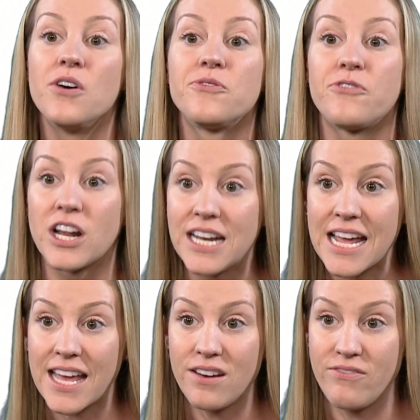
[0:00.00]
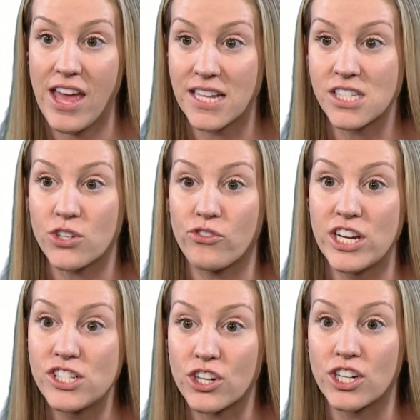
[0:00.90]
funding advanced
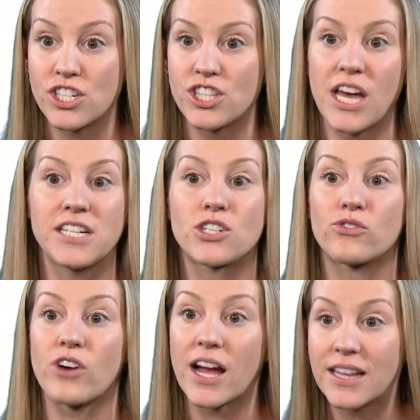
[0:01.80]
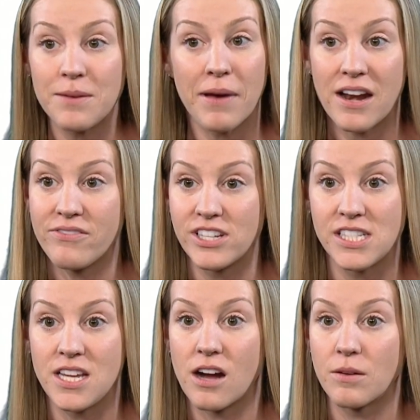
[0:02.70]
research that directly benefits
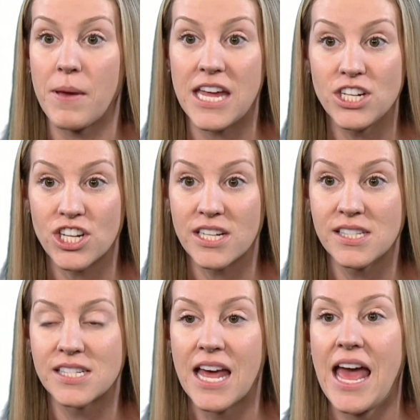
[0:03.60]
young patients,